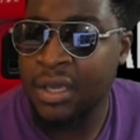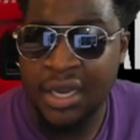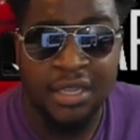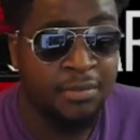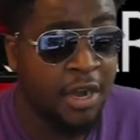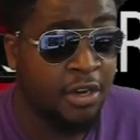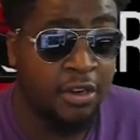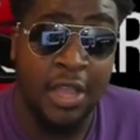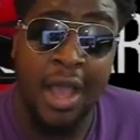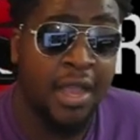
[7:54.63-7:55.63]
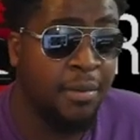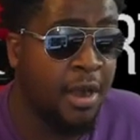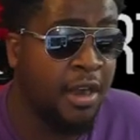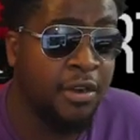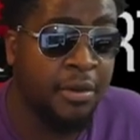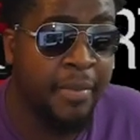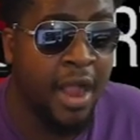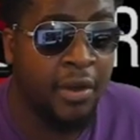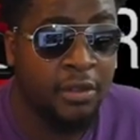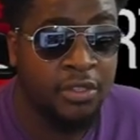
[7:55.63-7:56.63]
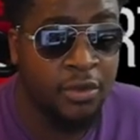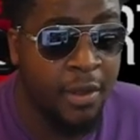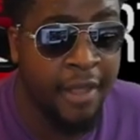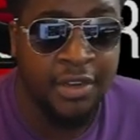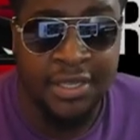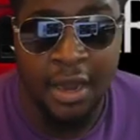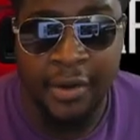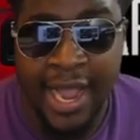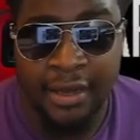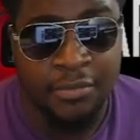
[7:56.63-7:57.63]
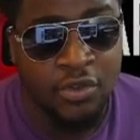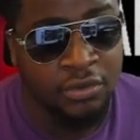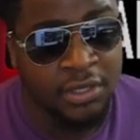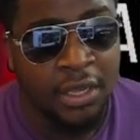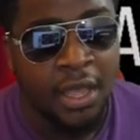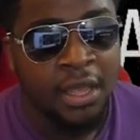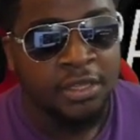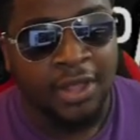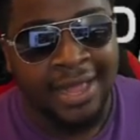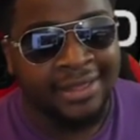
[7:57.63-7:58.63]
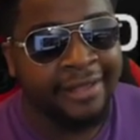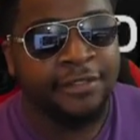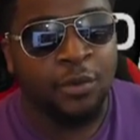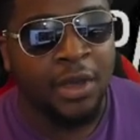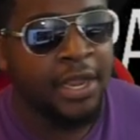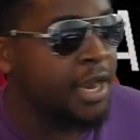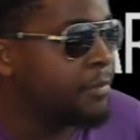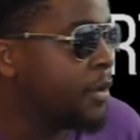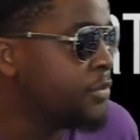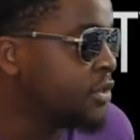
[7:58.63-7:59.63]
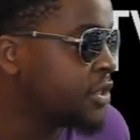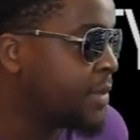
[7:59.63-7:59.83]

It is. My girl, y'all hear my girl in the background too, every time reacting to music. So I definitely want to hear more music